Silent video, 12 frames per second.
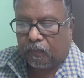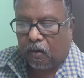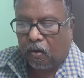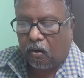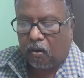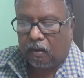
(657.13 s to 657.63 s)

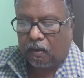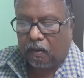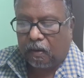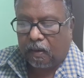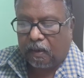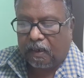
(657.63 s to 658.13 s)
or
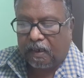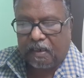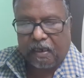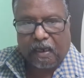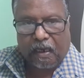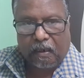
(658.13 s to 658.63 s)

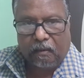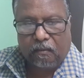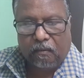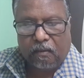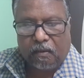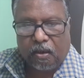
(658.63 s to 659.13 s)
testicle,
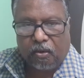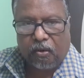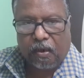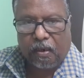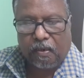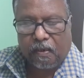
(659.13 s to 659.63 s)

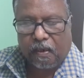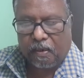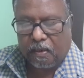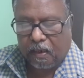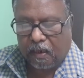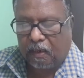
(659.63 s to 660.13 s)
singular is a
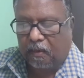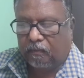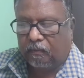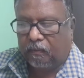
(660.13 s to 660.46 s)
testicle,